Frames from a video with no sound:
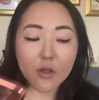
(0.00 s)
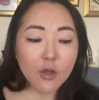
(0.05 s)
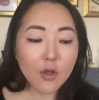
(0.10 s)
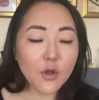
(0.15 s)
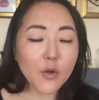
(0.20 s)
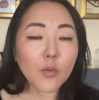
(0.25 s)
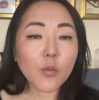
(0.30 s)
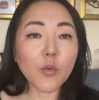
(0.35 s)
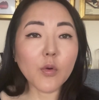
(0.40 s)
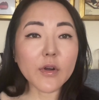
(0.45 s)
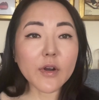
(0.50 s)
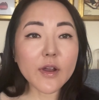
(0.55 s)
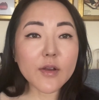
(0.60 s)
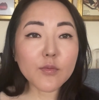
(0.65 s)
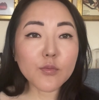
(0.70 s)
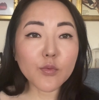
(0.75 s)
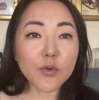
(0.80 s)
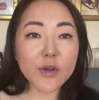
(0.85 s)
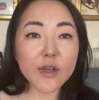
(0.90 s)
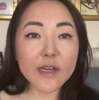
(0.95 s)
What I
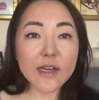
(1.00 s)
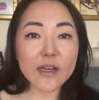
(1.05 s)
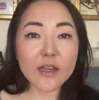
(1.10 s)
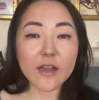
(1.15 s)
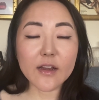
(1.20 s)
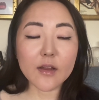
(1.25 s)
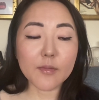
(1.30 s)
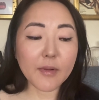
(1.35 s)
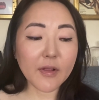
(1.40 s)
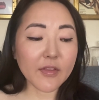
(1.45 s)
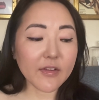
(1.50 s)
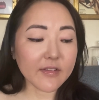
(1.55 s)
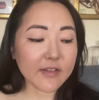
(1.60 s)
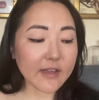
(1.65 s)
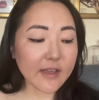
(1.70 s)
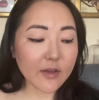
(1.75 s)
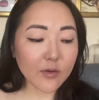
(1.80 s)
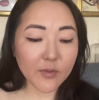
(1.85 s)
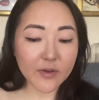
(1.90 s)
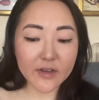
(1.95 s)
really like about this
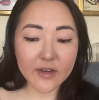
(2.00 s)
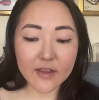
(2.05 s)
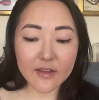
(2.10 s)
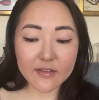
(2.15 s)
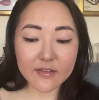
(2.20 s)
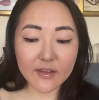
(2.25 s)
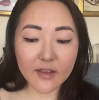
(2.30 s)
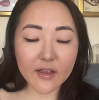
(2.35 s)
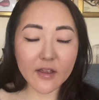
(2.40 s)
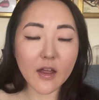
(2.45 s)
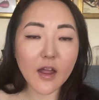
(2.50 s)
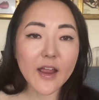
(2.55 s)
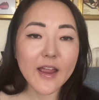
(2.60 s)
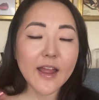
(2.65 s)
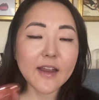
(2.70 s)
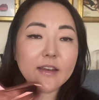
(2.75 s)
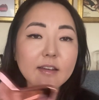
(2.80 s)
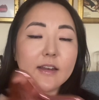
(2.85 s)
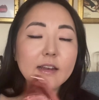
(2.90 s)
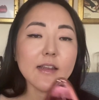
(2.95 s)
liquid is that I
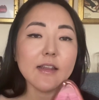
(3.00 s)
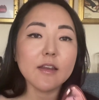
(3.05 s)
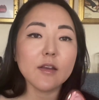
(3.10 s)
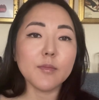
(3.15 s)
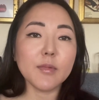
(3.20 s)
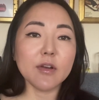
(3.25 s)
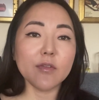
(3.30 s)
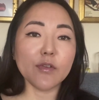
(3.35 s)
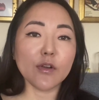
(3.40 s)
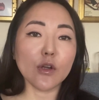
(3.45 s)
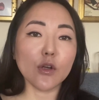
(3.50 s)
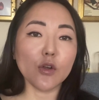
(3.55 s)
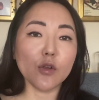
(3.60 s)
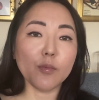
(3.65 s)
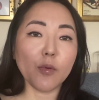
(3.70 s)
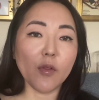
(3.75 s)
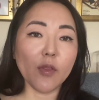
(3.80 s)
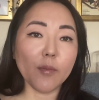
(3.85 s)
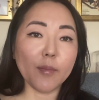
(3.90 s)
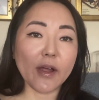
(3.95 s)
added a little bit of a gloop
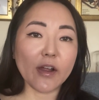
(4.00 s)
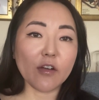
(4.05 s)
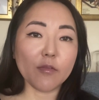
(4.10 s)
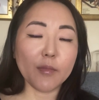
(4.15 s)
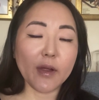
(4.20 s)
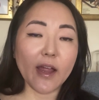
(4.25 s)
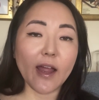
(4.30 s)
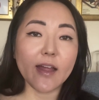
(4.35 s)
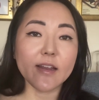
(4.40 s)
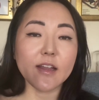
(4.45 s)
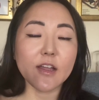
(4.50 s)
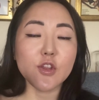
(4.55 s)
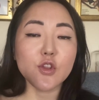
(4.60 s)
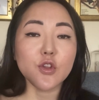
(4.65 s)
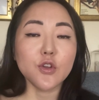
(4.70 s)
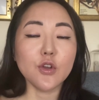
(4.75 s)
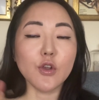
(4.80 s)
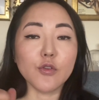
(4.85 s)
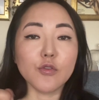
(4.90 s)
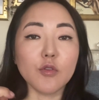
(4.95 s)
on the back of my hand, as you
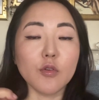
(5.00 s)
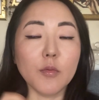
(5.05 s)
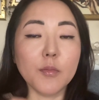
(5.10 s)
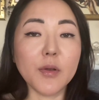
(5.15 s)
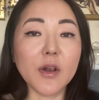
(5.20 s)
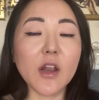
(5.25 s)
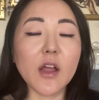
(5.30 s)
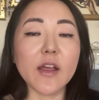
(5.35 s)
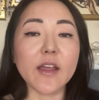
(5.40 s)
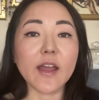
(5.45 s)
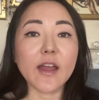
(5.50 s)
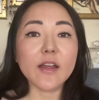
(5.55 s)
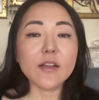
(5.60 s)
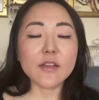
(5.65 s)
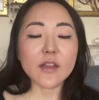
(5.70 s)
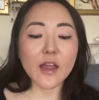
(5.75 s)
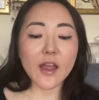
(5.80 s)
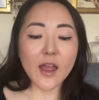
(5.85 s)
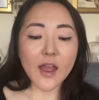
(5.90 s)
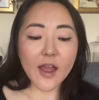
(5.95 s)
know, to apply it.
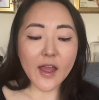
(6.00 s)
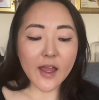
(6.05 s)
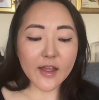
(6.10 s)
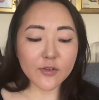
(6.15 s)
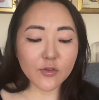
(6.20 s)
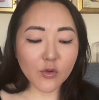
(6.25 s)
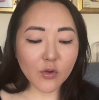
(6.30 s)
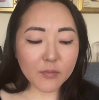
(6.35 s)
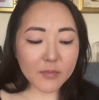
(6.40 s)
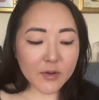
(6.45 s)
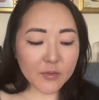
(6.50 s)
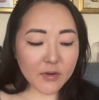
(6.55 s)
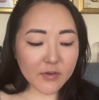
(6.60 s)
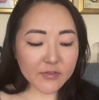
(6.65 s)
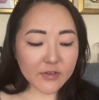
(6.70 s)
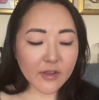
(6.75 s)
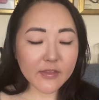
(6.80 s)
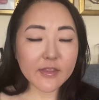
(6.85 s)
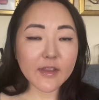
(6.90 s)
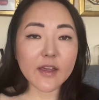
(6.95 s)
And normally where I've
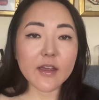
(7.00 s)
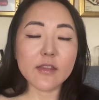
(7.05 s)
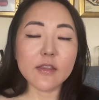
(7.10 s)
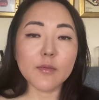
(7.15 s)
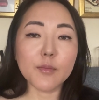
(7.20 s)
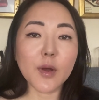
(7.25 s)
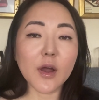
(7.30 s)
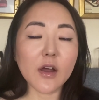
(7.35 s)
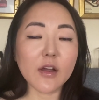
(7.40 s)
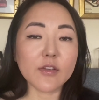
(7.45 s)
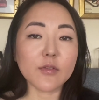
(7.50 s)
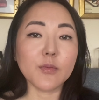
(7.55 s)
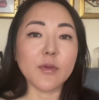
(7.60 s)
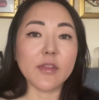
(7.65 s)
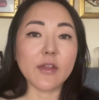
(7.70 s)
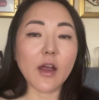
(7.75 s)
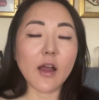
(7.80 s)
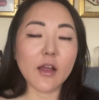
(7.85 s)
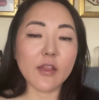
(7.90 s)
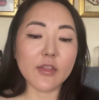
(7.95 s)
done that in the past with
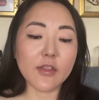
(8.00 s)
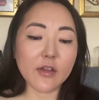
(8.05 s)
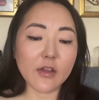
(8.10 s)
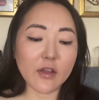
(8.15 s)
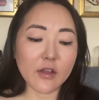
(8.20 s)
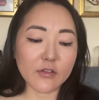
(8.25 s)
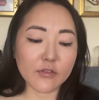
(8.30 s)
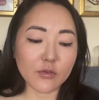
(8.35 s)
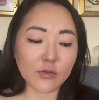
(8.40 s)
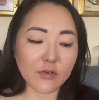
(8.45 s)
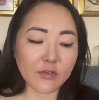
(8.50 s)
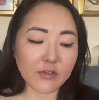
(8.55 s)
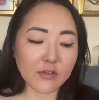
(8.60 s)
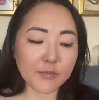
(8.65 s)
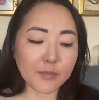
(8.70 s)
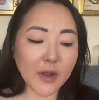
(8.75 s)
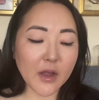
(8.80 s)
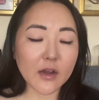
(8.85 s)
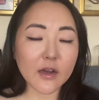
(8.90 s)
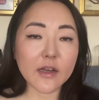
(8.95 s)
other sort of
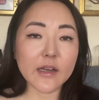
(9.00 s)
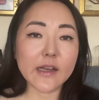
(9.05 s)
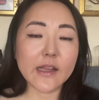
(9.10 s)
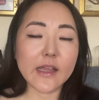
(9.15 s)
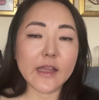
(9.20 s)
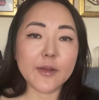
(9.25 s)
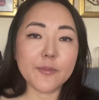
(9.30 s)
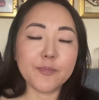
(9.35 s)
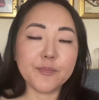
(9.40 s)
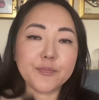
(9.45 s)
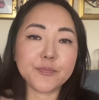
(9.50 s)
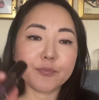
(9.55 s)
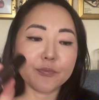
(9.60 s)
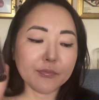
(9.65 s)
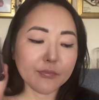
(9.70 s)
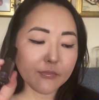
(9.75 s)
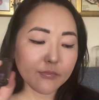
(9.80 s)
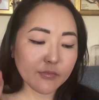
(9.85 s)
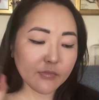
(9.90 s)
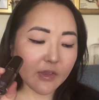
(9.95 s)
sparkly
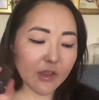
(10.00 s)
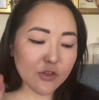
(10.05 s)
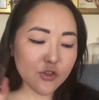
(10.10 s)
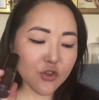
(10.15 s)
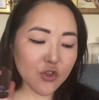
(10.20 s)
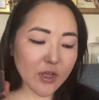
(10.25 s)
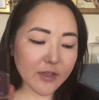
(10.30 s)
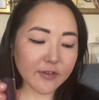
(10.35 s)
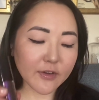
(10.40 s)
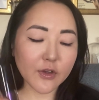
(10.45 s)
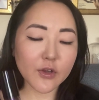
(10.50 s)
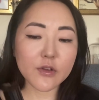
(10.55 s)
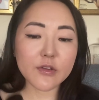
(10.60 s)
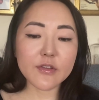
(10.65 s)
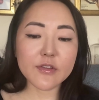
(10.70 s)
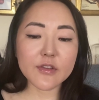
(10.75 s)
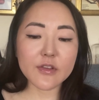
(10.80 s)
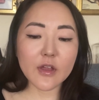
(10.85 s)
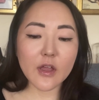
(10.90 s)
shadows,